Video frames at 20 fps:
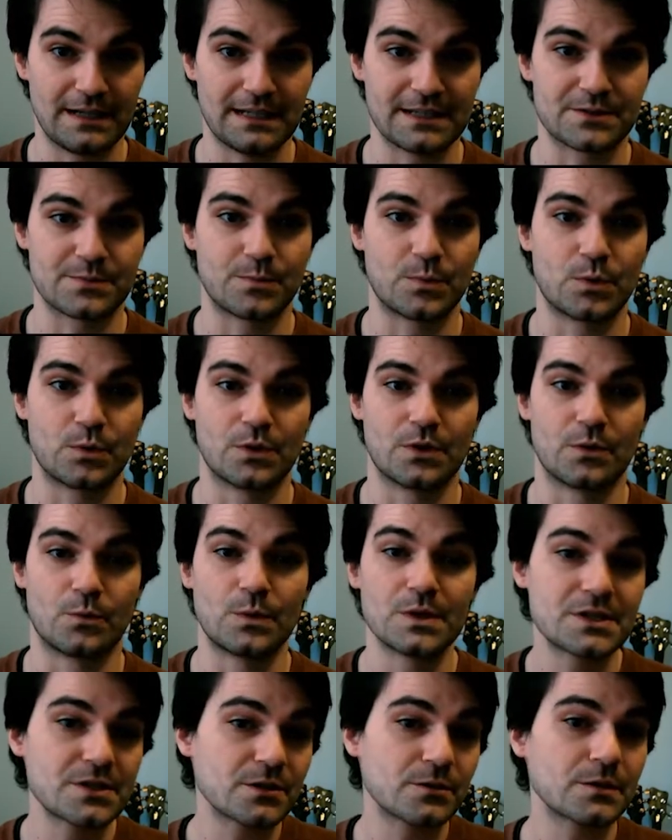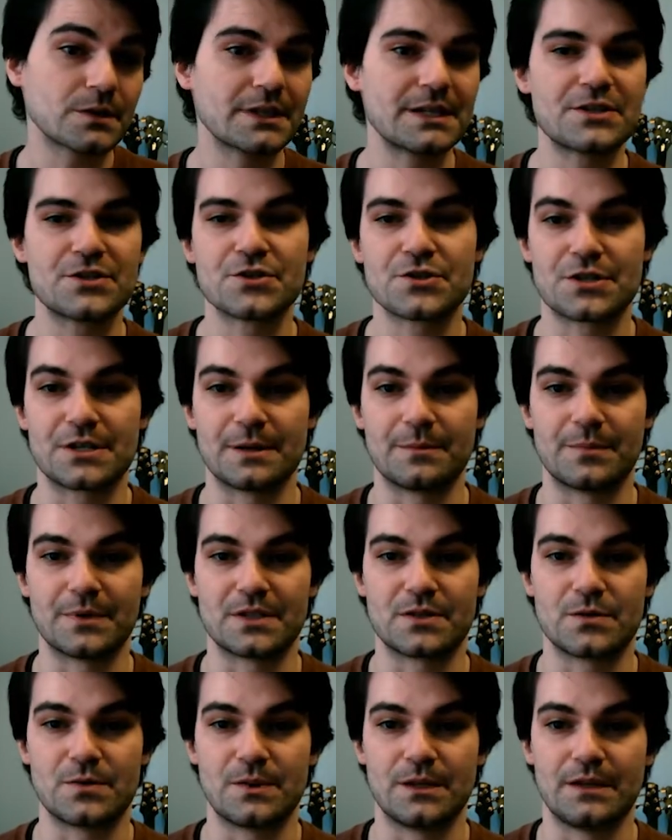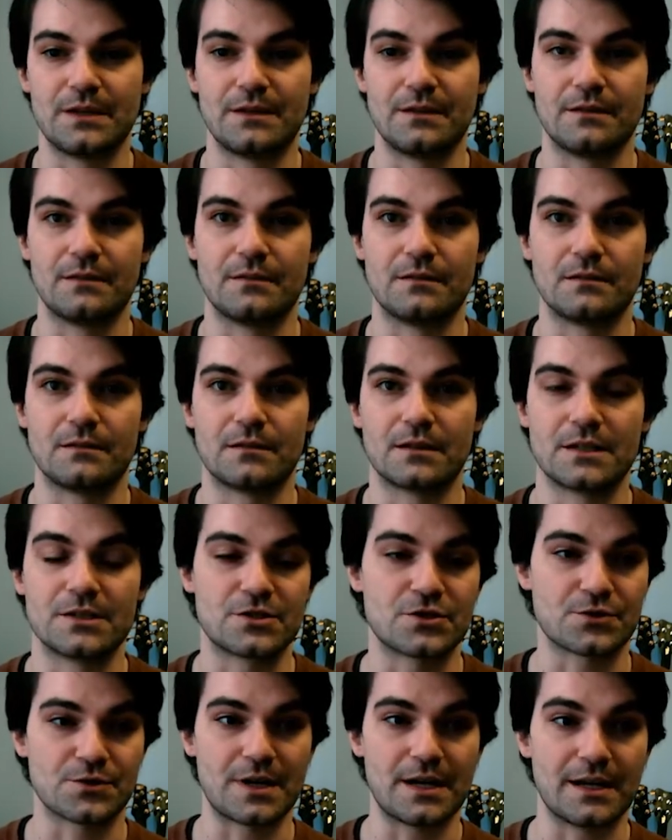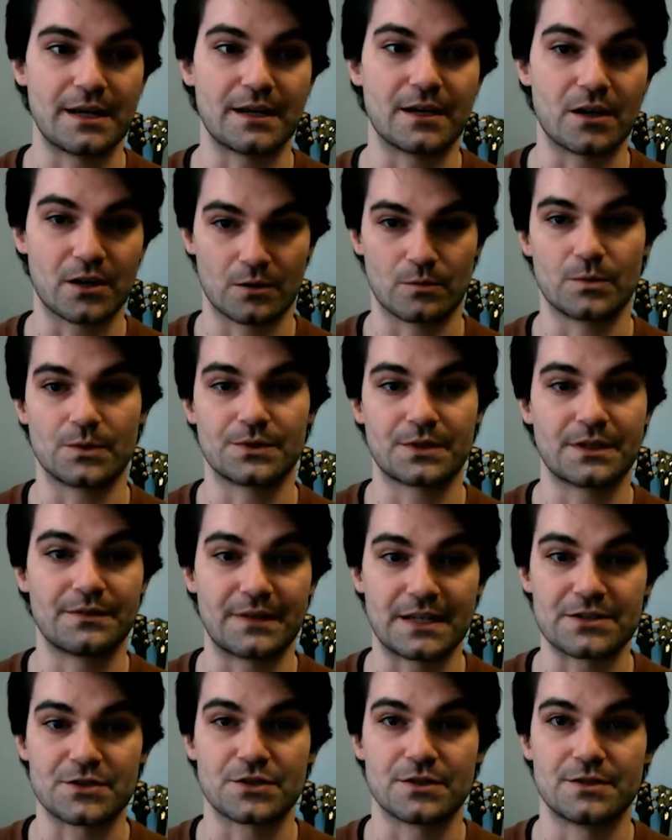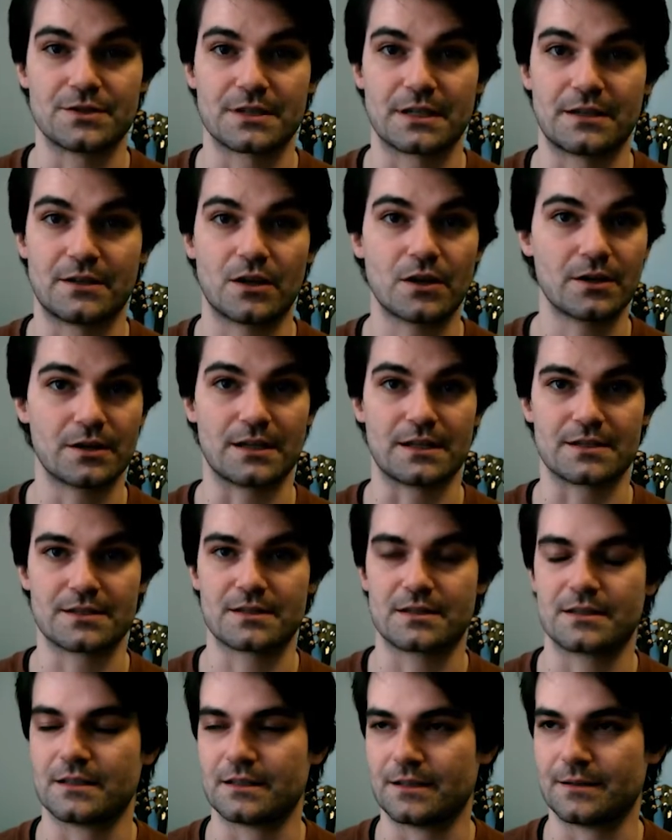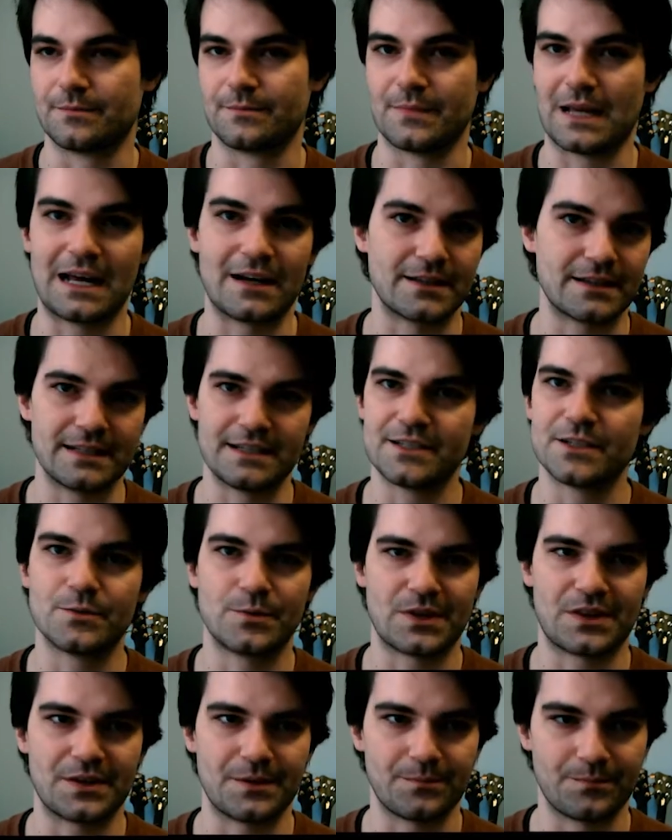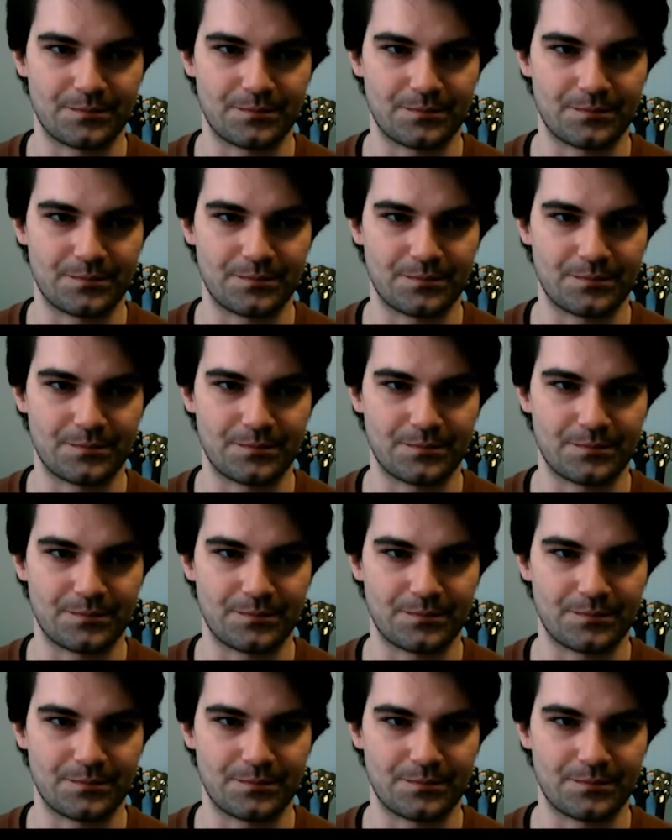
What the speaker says: It's more, what's the relationship between constraining art world conventions and artists? How do they deal with them?